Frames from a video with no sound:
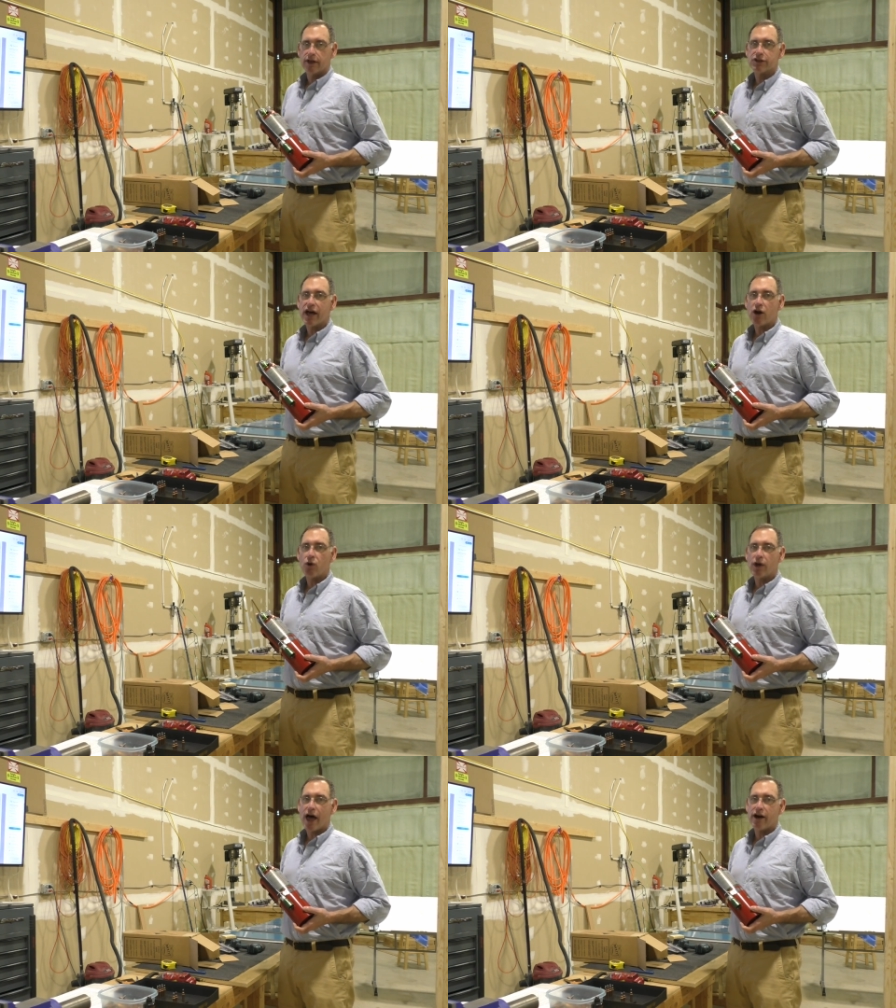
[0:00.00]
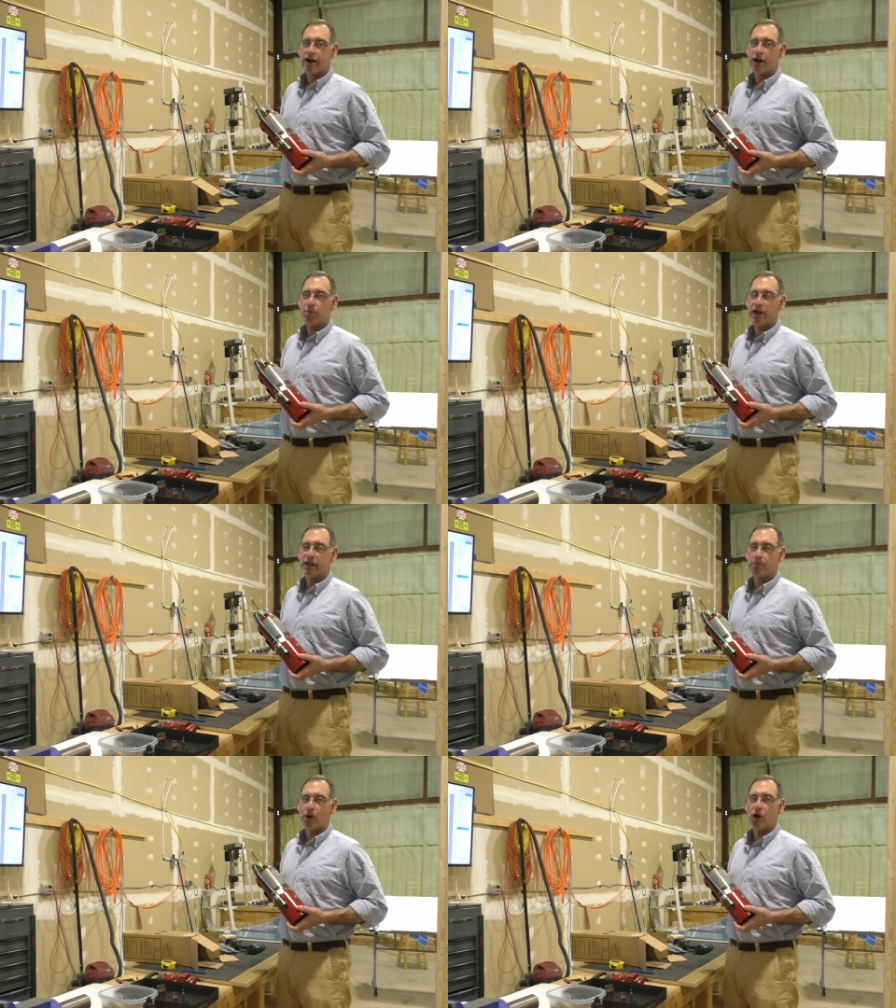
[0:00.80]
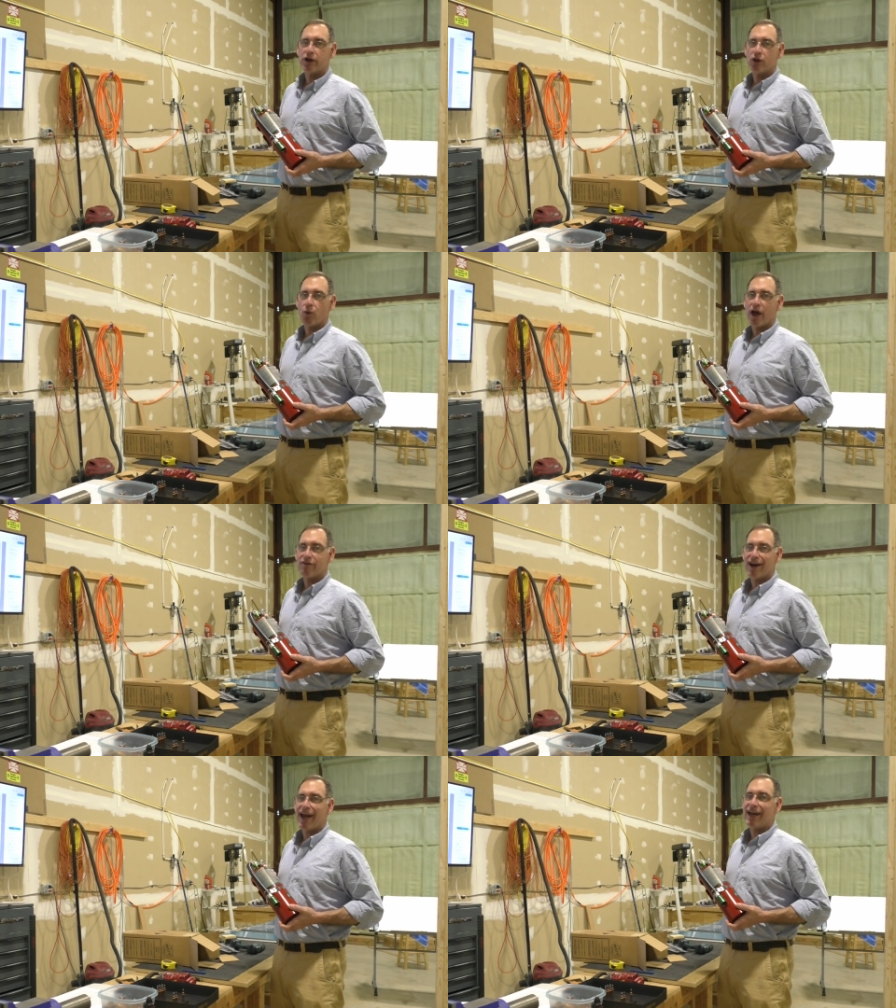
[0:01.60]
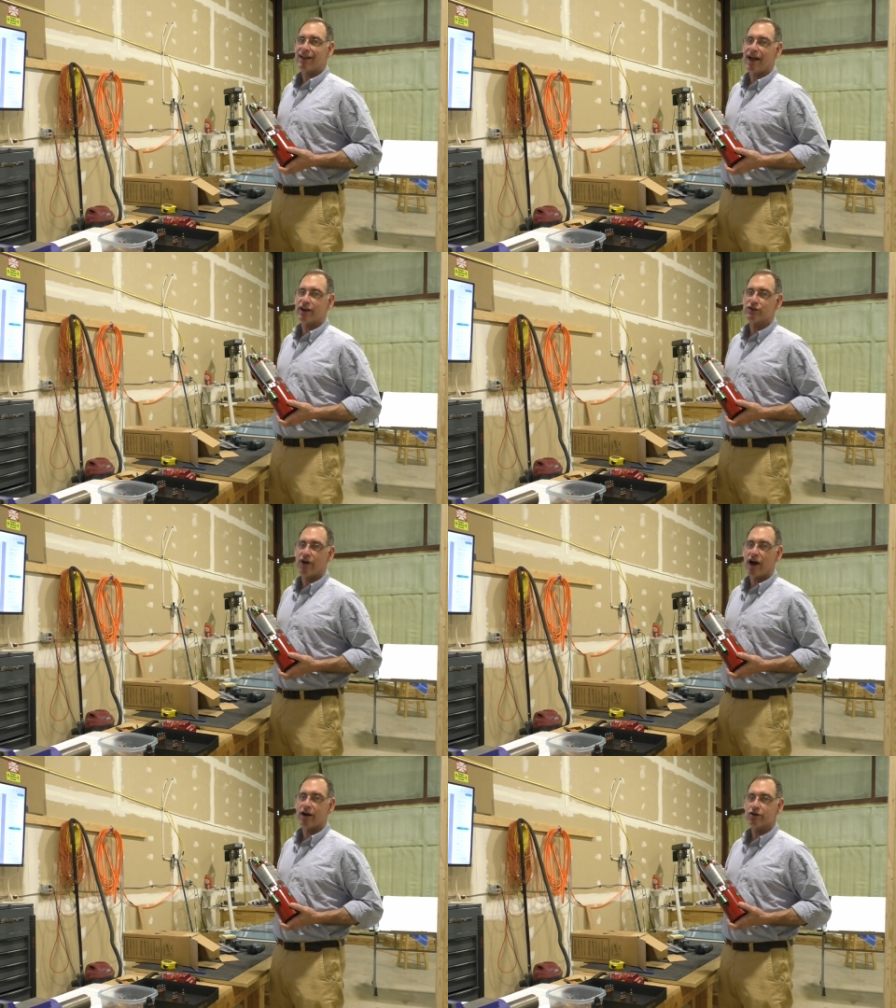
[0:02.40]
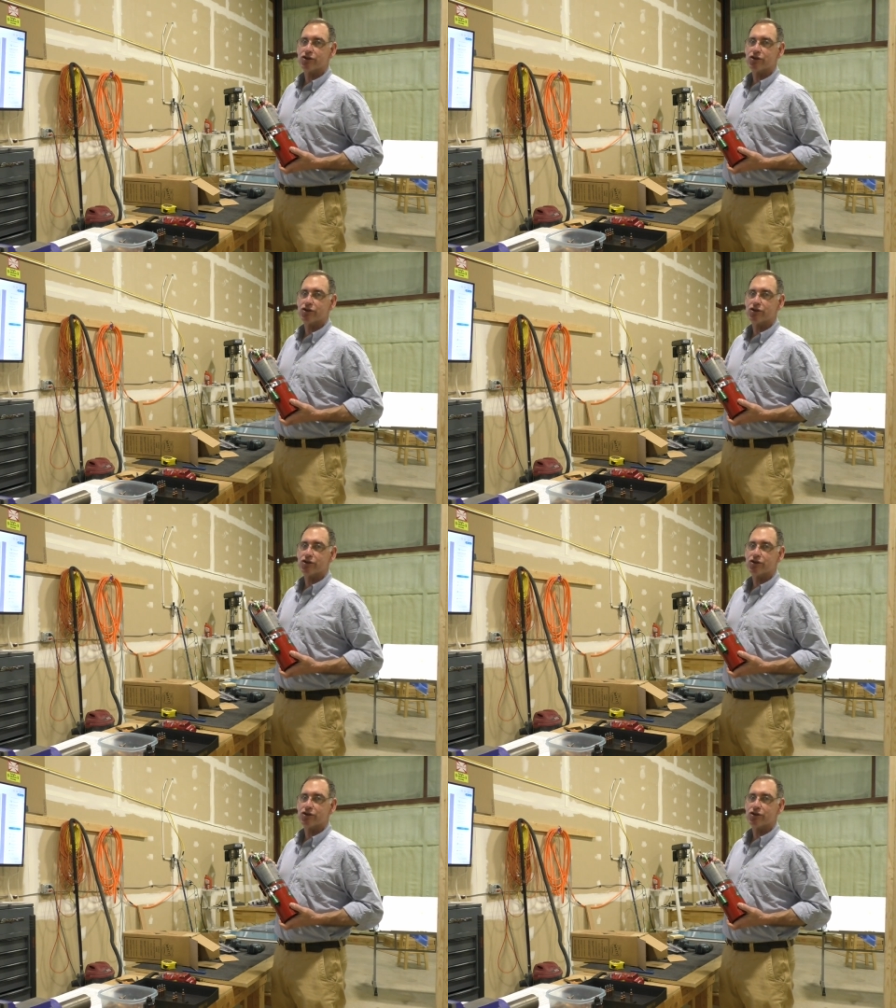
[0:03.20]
There's not a whole lot in an airplane to burn in the way of an A class fire,